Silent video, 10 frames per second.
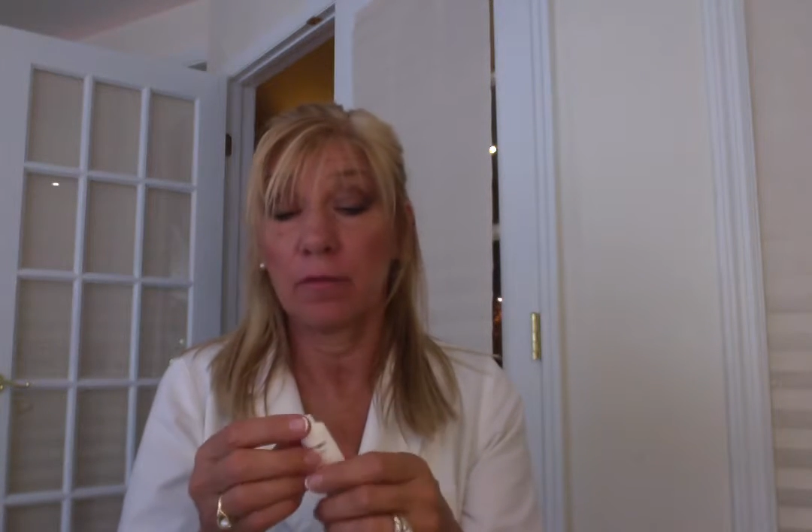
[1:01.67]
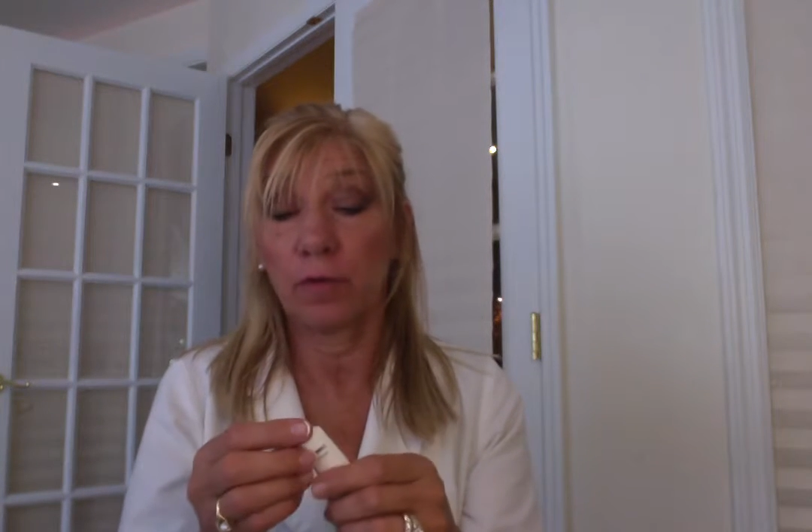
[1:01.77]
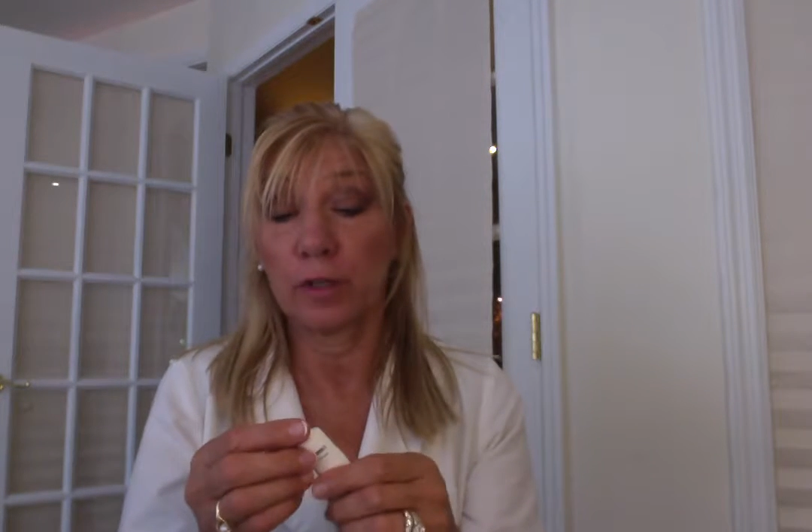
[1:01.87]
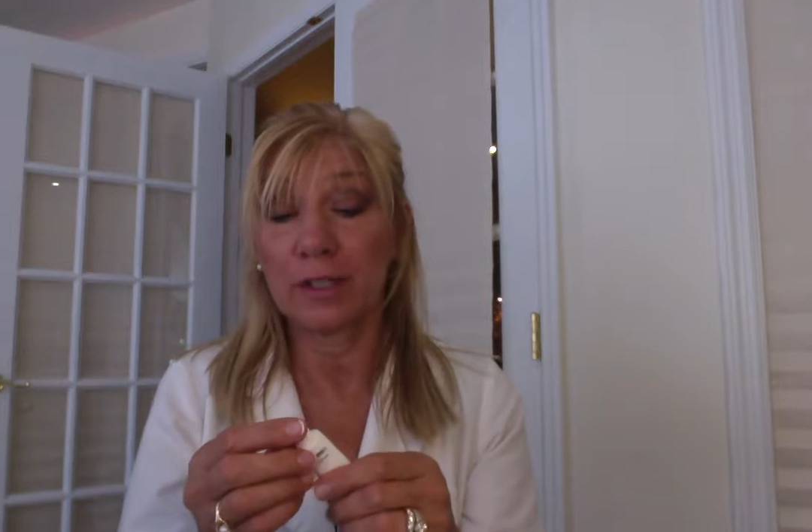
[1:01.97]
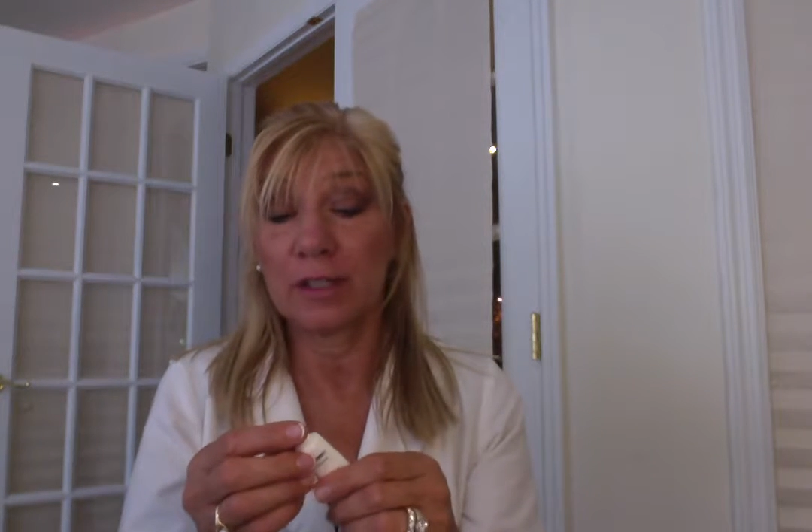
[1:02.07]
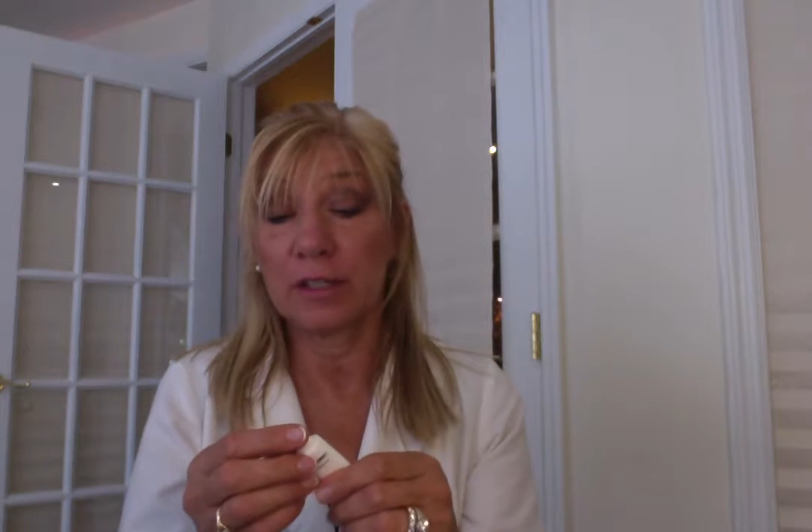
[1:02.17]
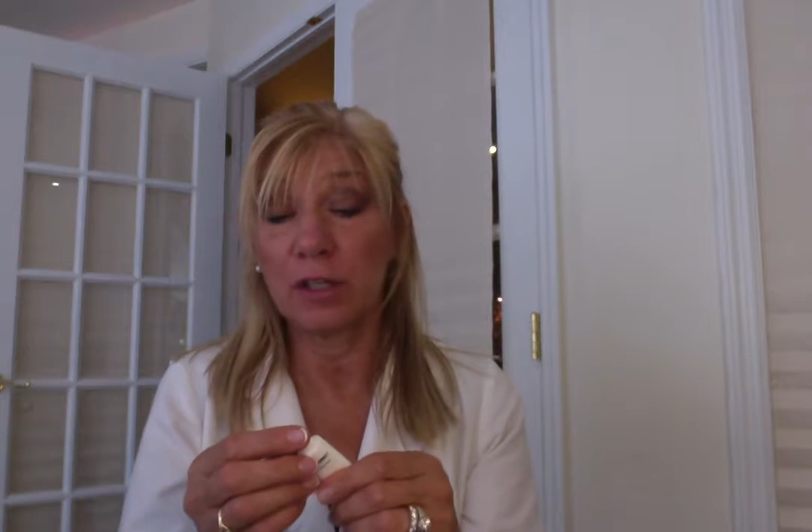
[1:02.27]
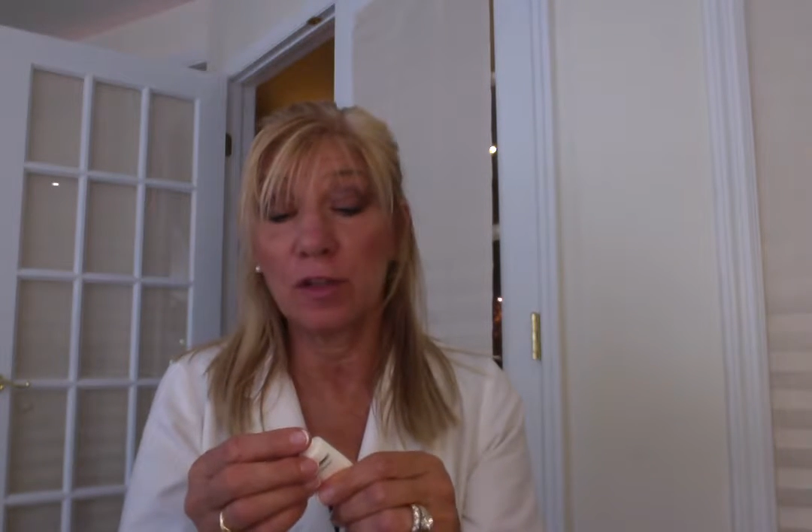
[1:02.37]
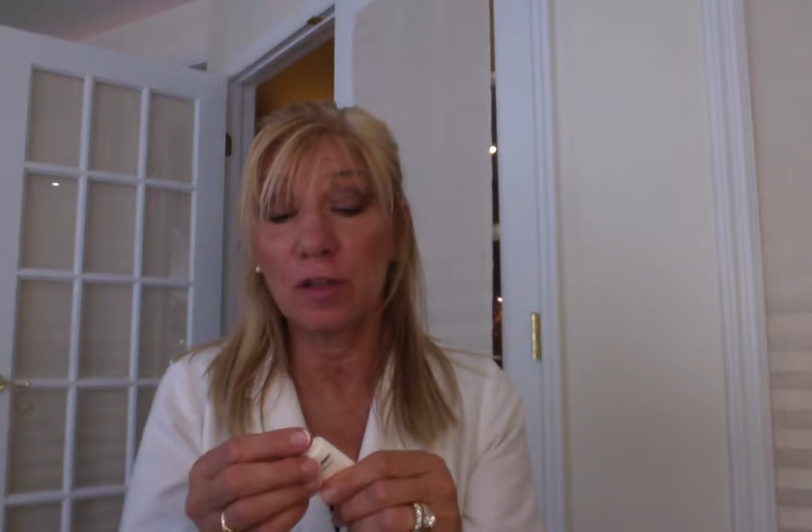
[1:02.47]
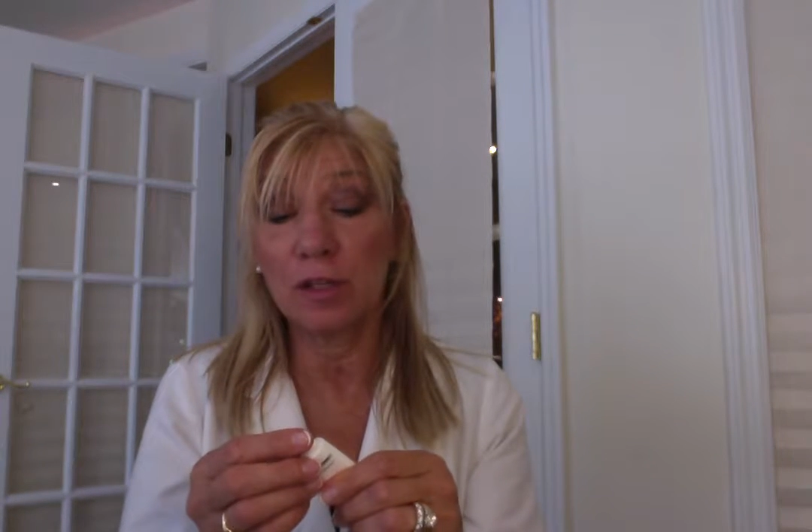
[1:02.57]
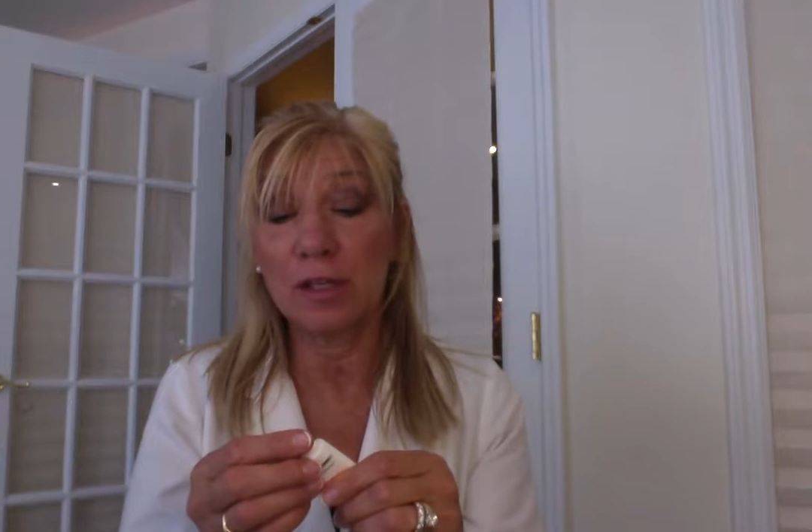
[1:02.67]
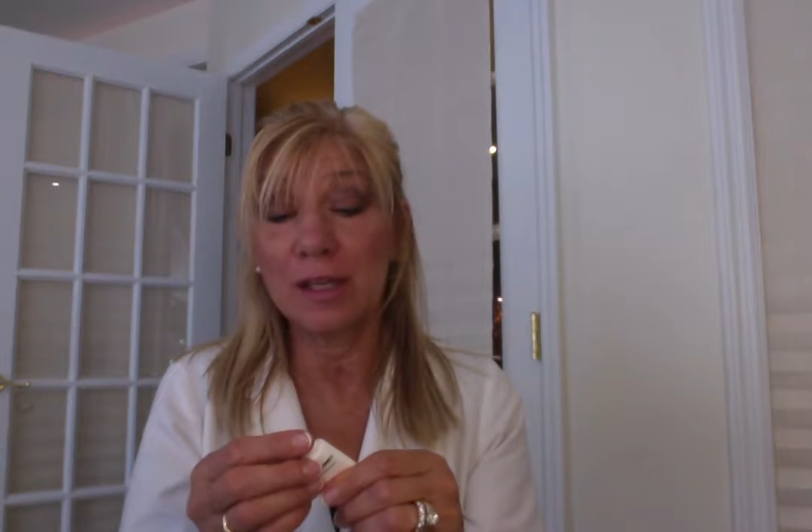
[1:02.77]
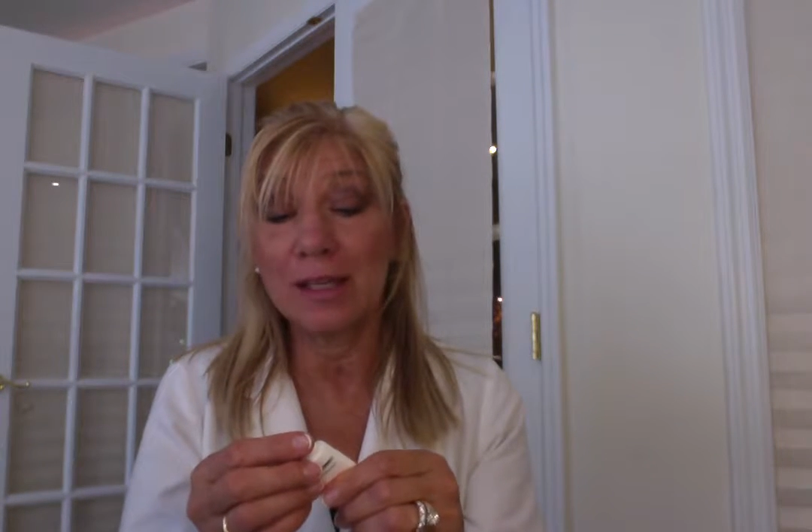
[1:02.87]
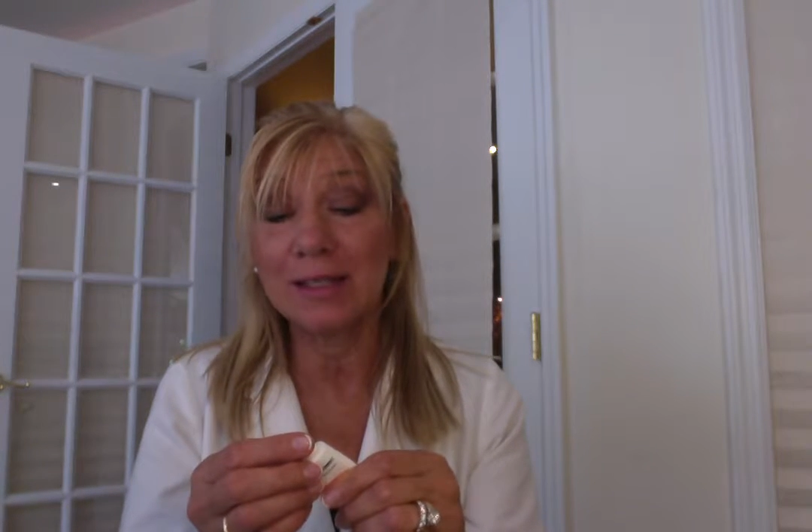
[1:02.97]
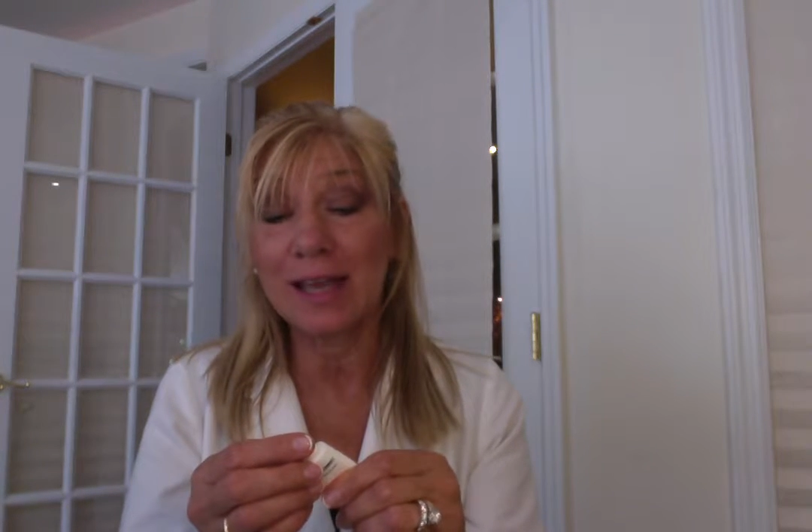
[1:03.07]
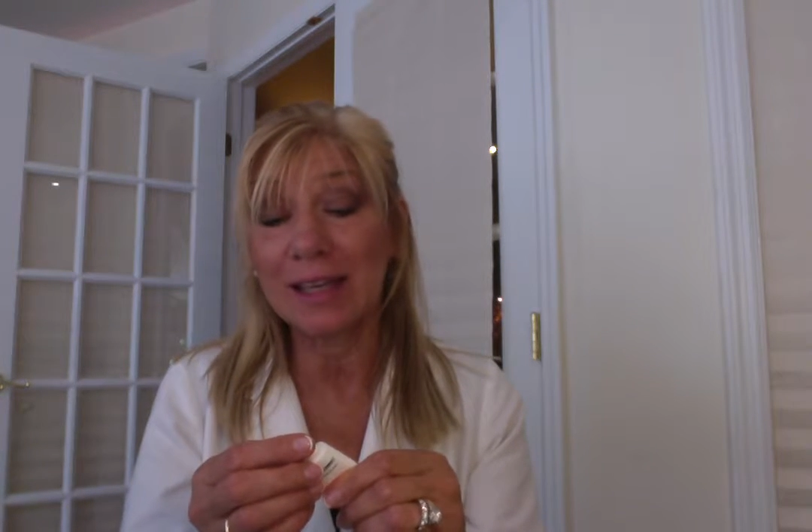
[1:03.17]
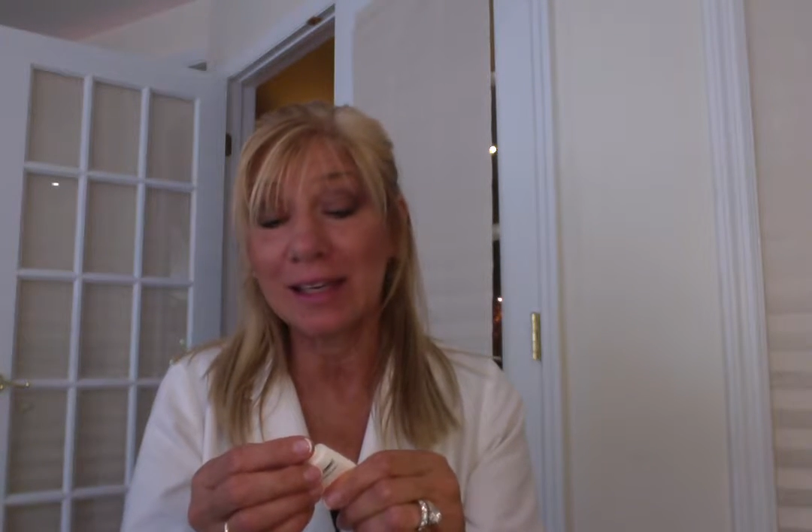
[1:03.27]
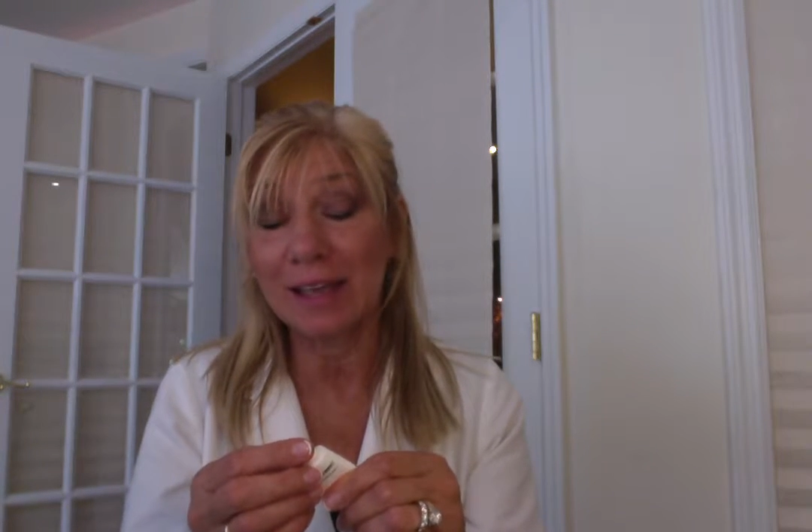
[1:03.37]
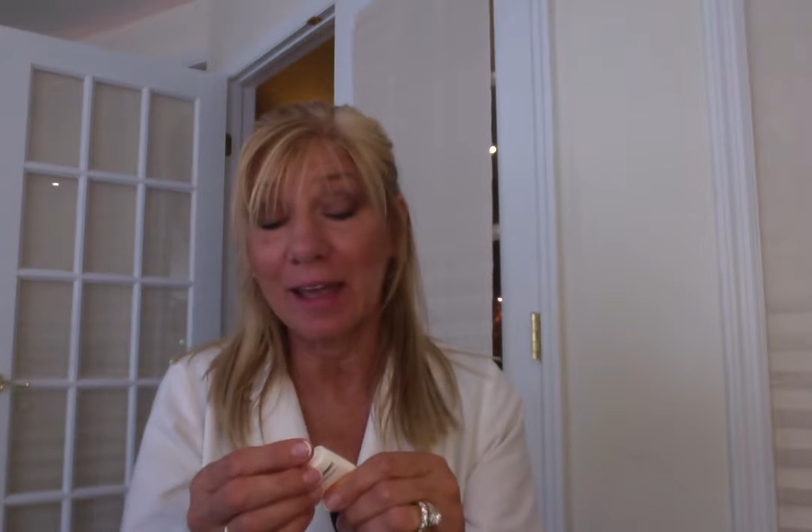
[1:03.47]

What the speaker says: for taking